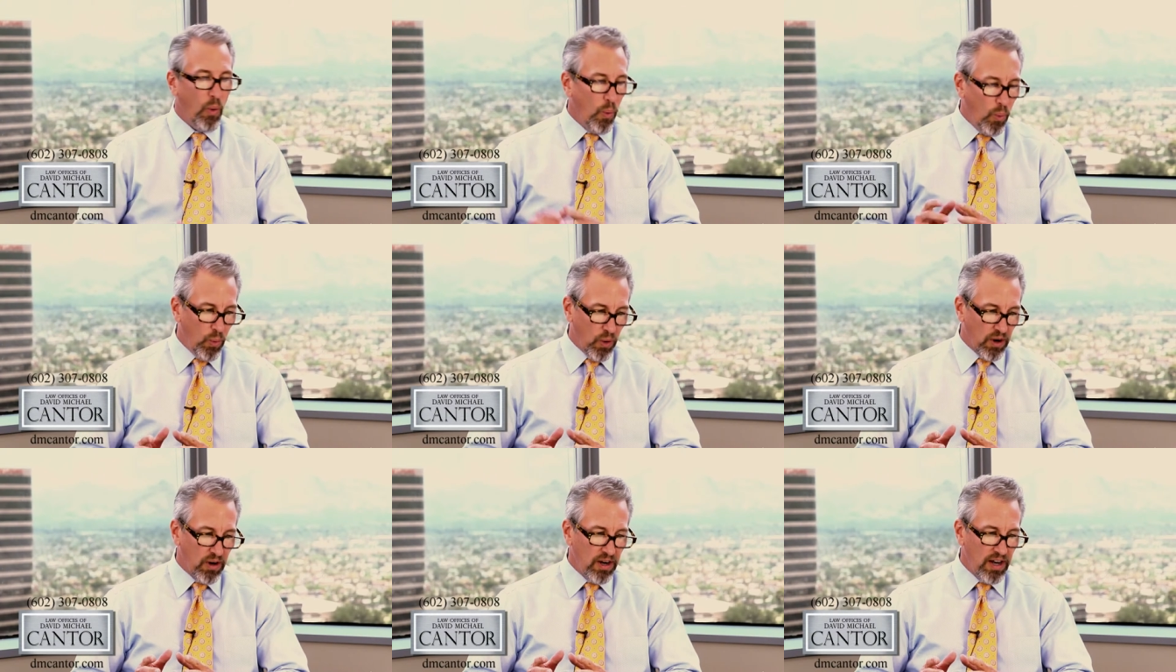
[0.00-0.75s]

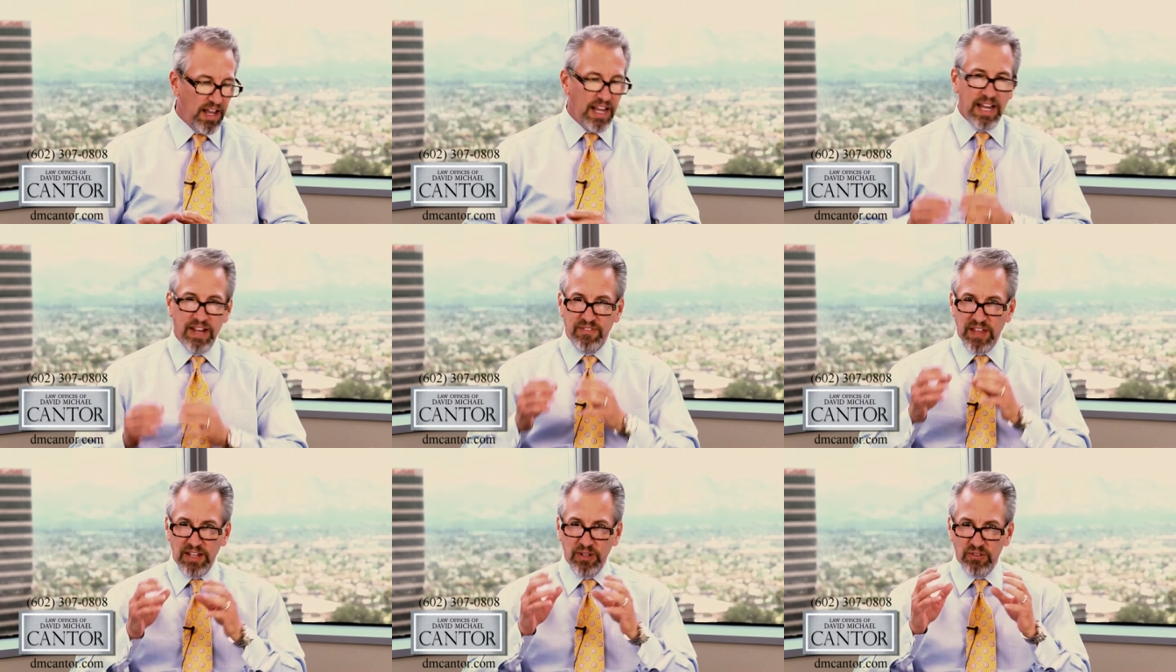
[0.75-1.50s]
or if
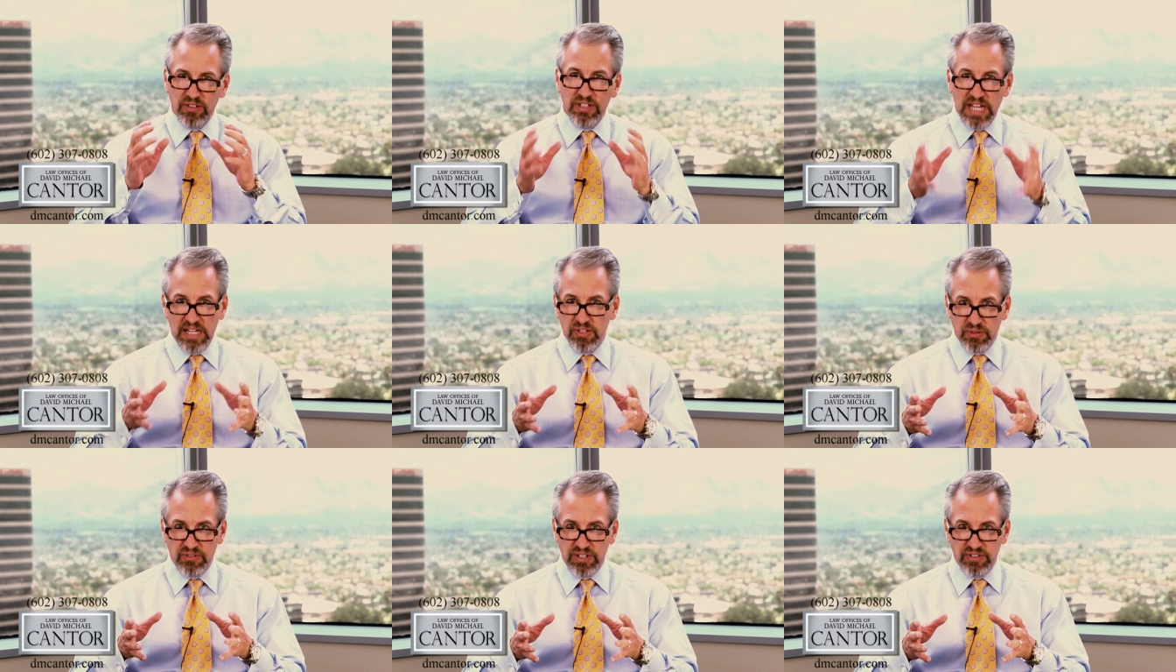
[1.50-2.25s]
they use a
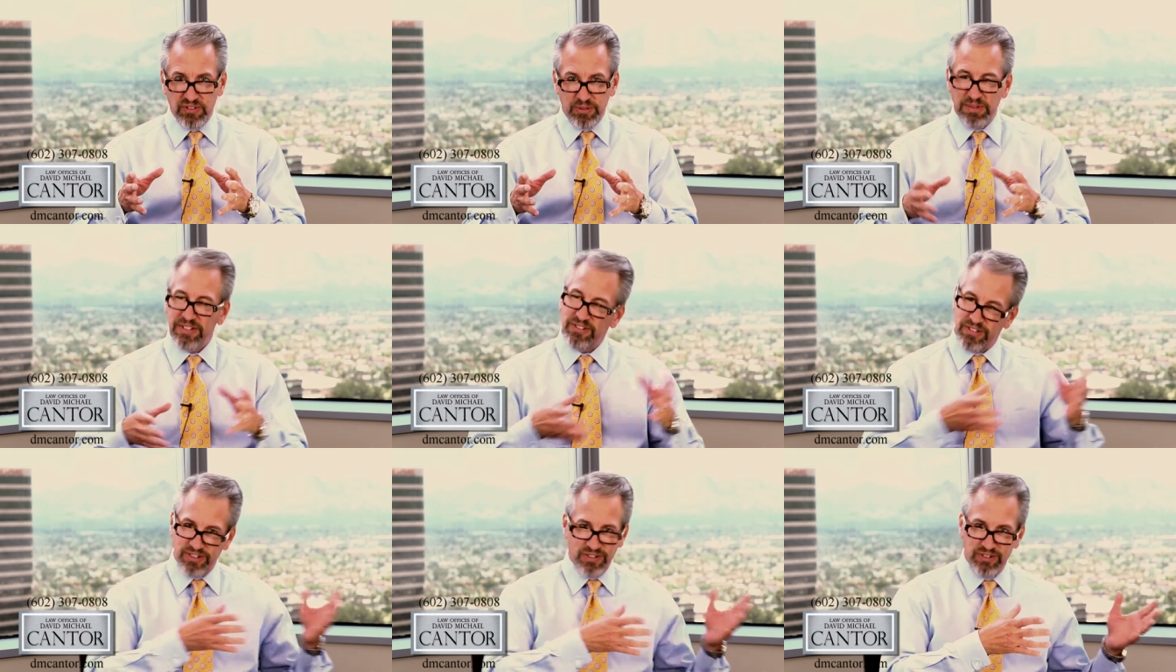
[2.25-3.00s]
dangerous instrument,
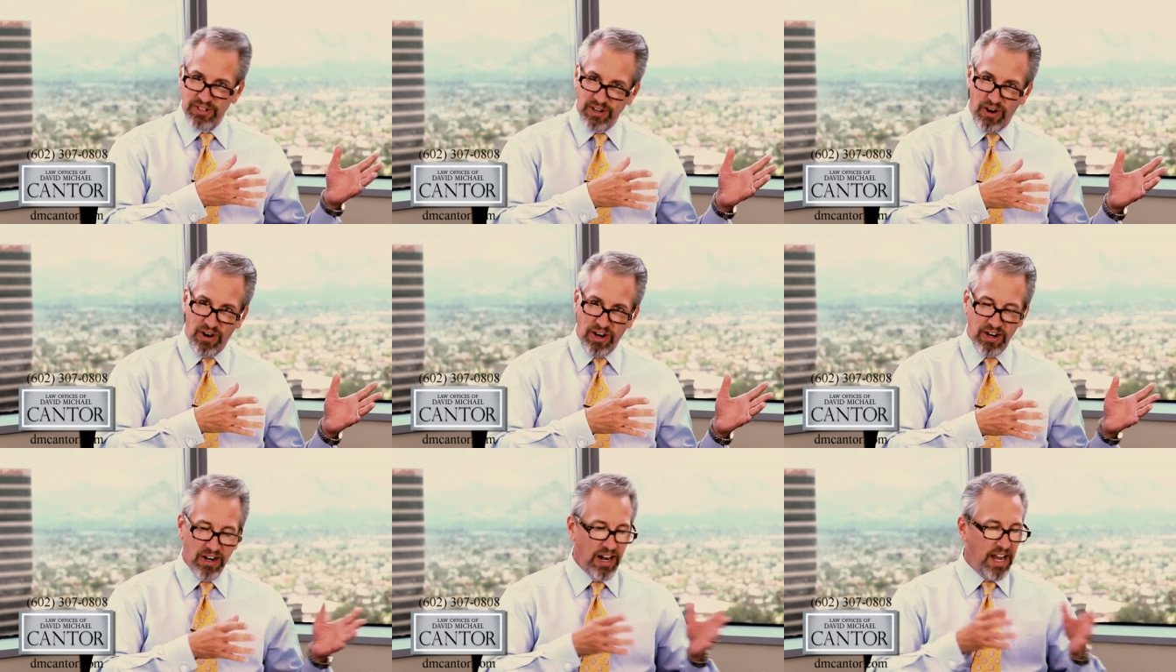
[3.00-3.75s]
such as a
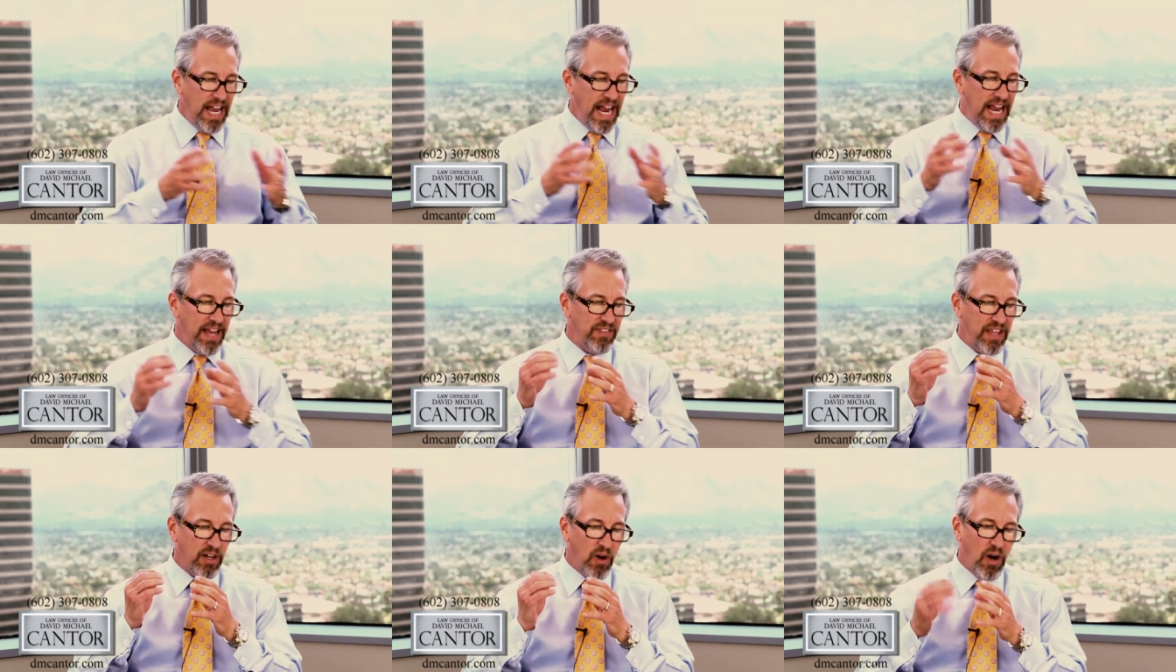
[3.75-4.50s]
car, and
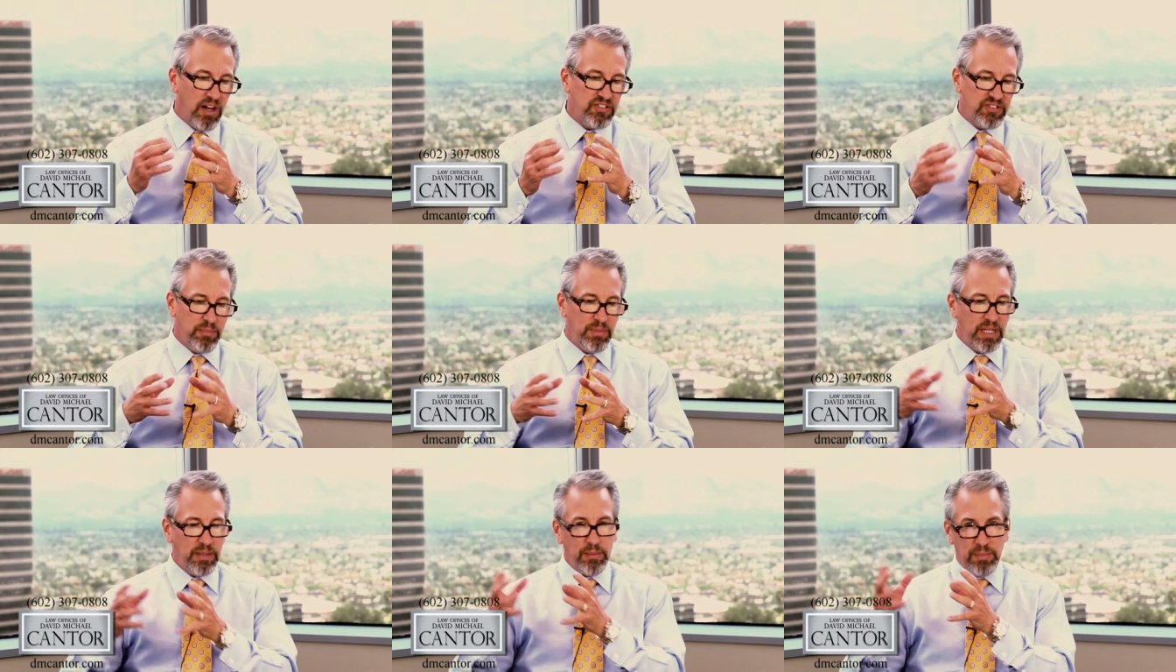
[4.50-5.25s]
they cause
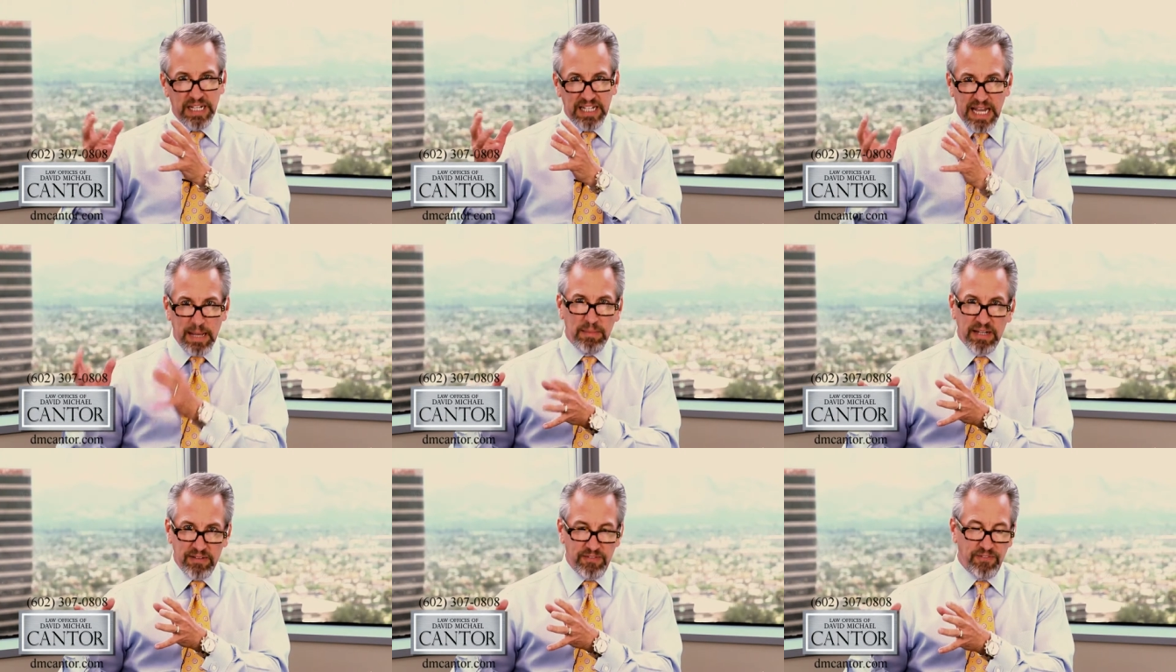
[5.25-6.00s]
somebody to be in
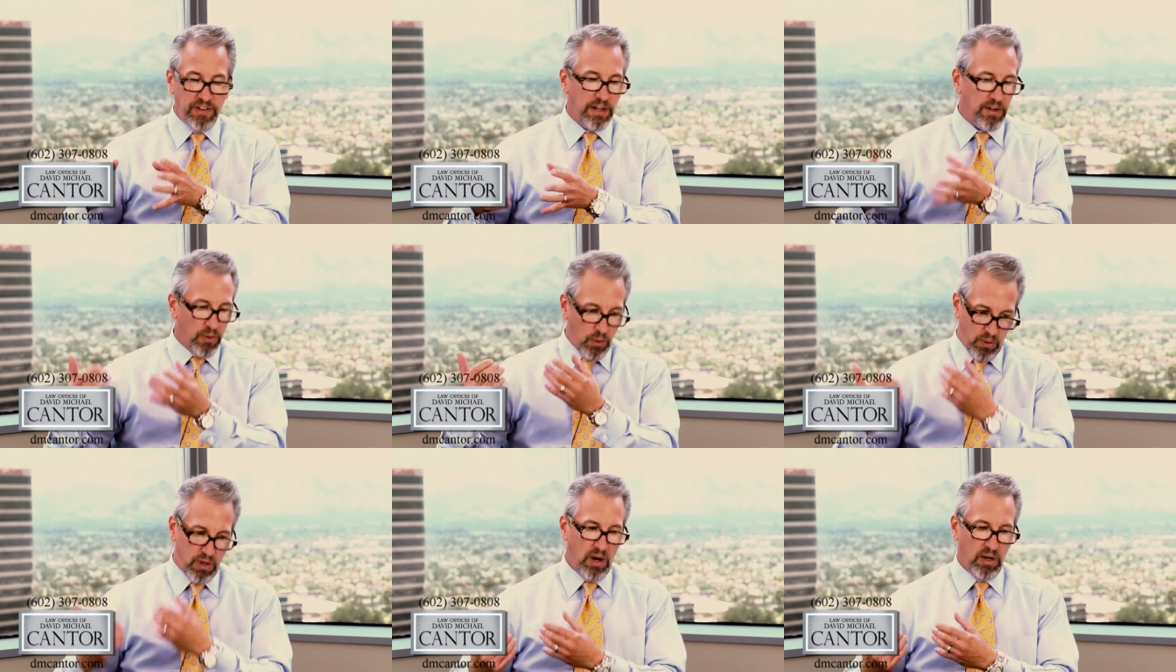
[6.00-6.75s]
imminent fear
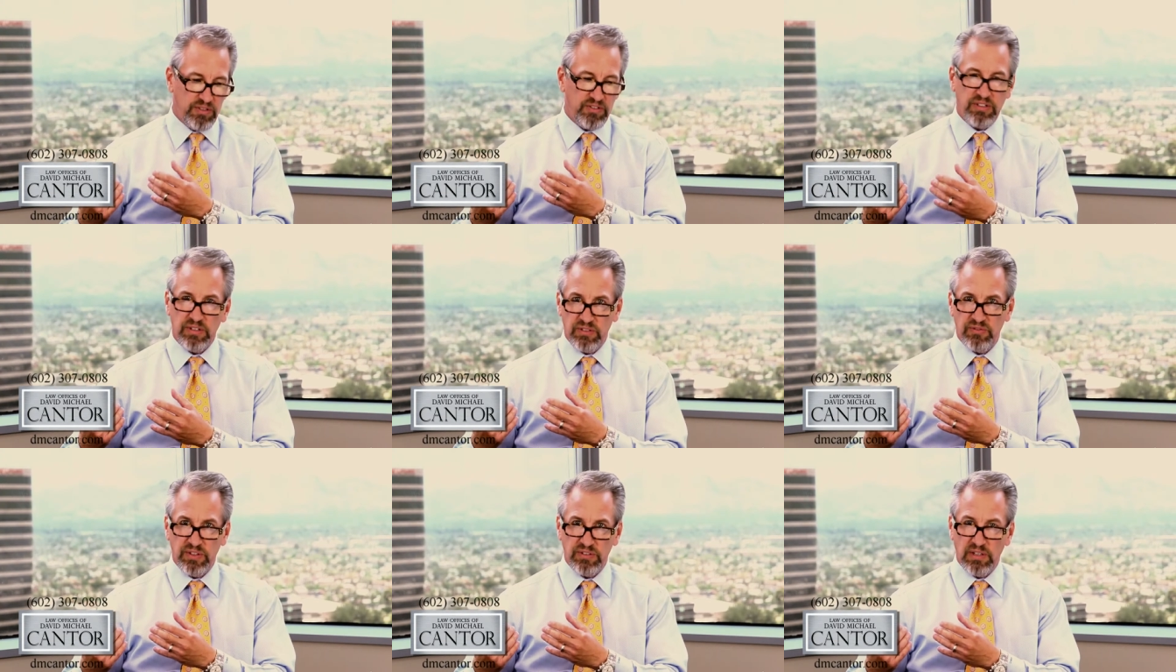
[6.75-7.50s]
or cause serious
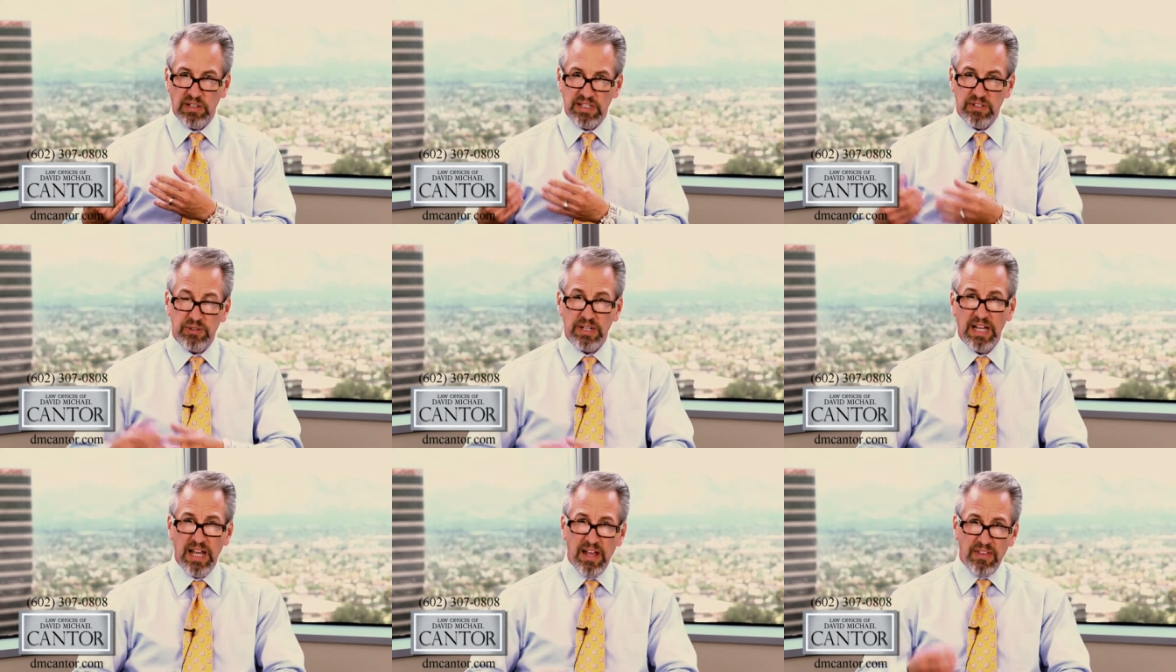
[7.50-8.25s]
physical
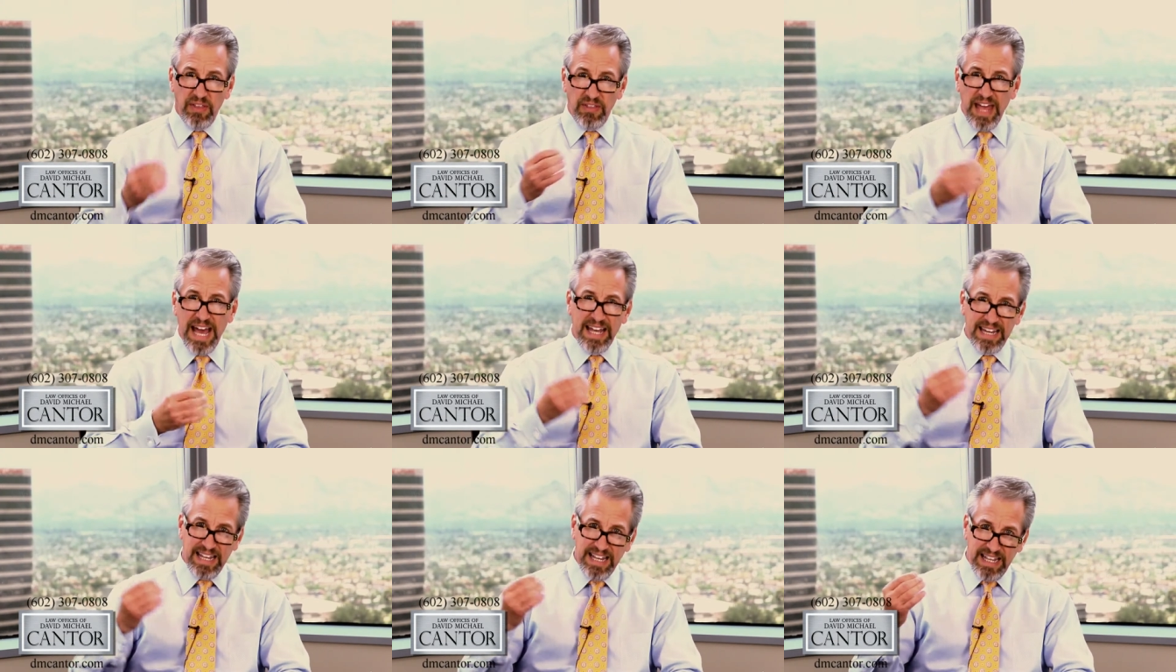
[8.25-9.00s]
injury, then that